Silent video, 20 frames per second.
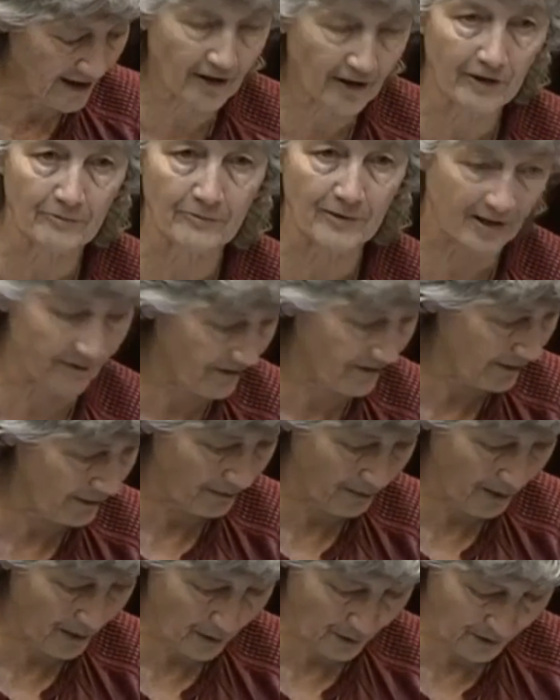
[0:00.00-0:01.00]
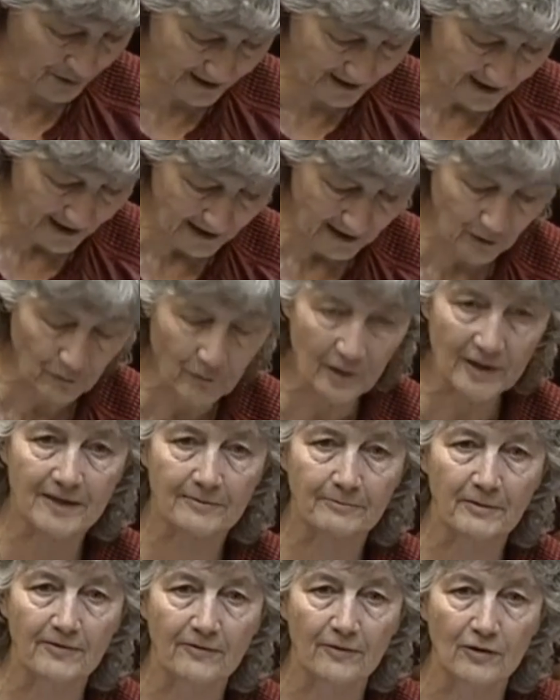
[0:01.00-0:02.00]
terms of the reports. Look what's
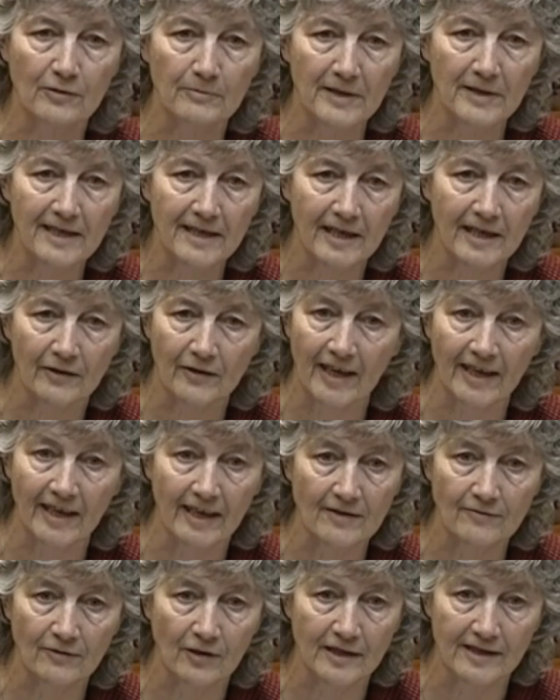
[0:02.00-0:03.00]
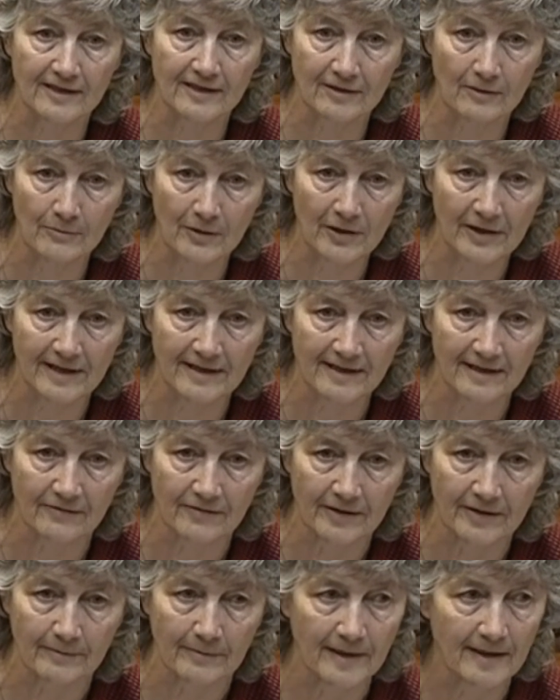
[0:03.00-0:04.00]
before me here, and I've only summaries
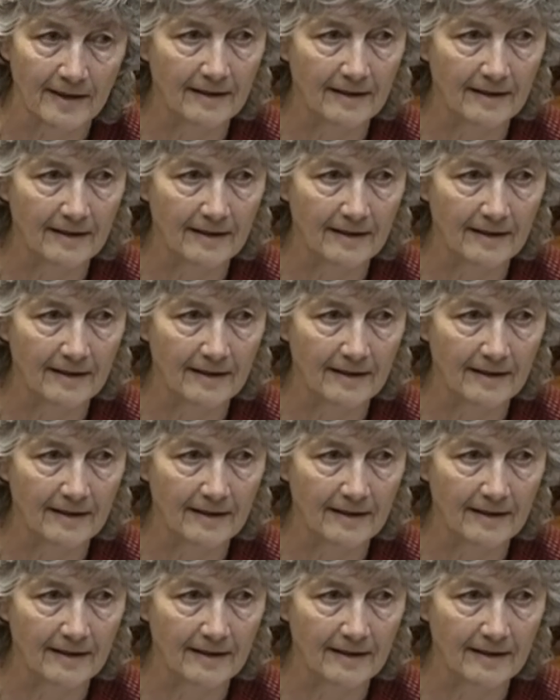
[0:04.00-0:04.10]
of them.